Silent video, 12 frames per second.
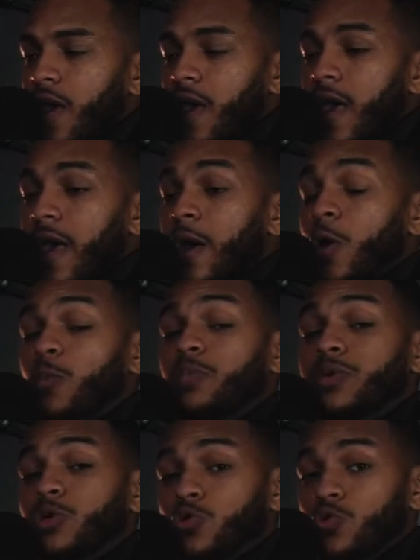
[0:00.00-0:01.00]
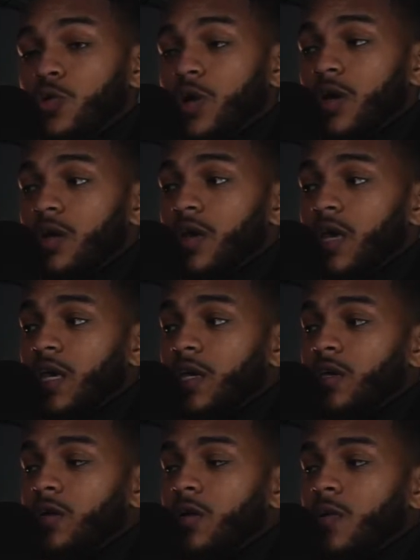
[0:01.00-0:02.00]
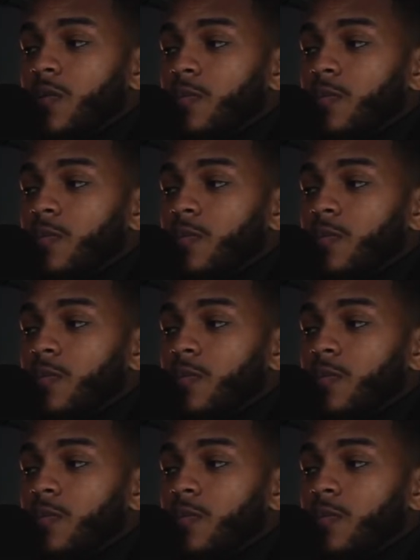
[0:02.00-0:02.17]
help you in